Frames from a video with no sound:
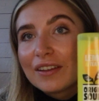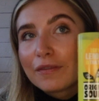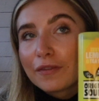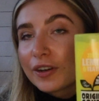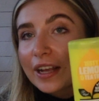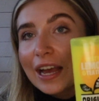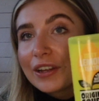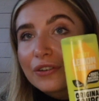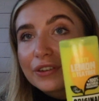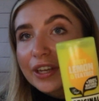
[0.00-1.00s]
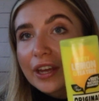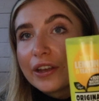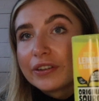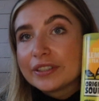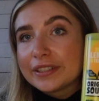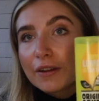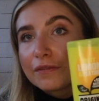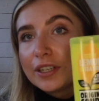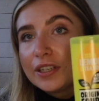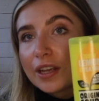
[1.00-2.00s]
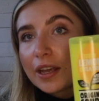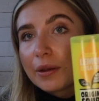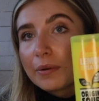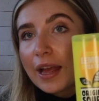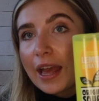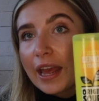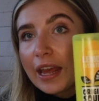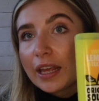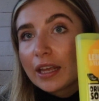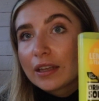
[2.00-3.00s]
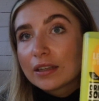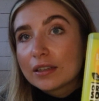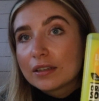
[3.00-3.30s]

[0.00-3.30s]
for a guy or a girl, definitely do a